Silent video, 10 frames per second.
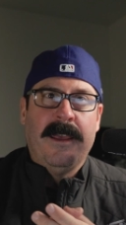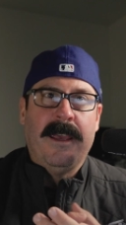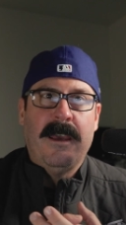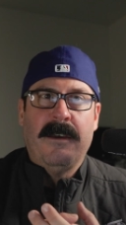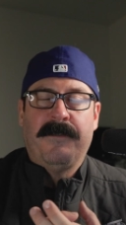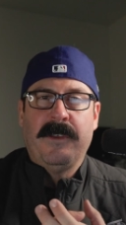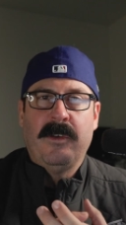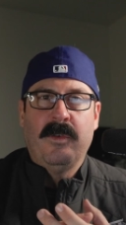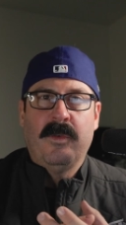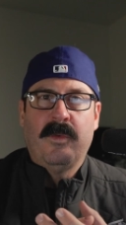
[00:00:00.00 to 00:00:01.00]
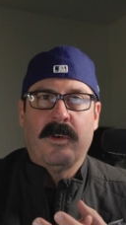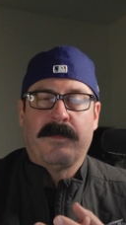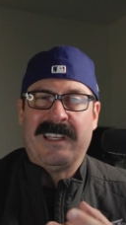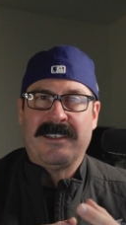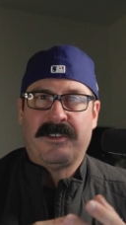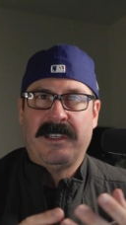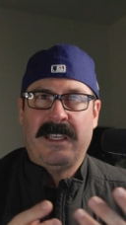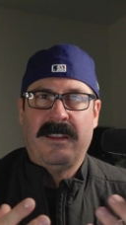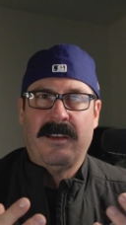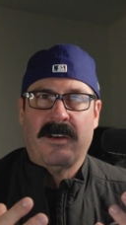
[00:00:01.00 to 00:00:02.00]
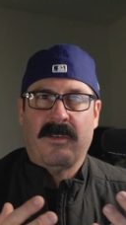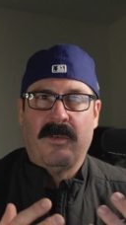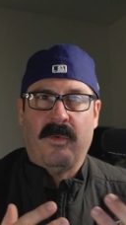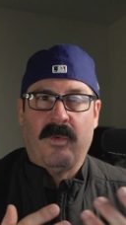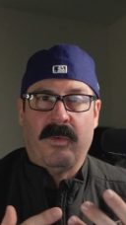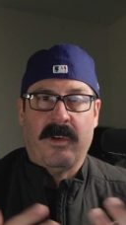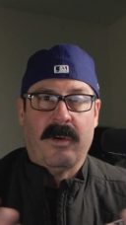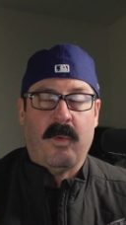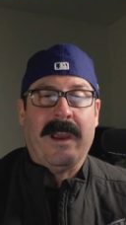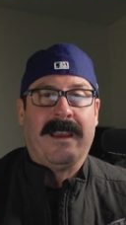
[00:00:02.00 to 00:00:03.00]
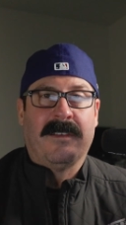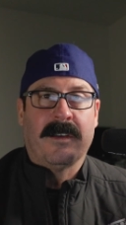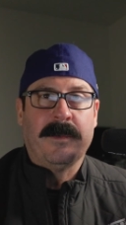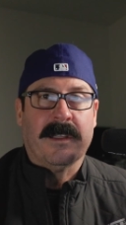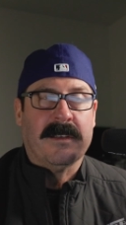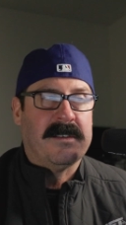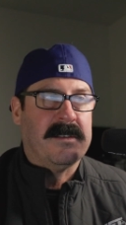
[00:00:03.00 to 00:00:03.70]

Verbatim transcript: if you were potentially in their their wake turbulence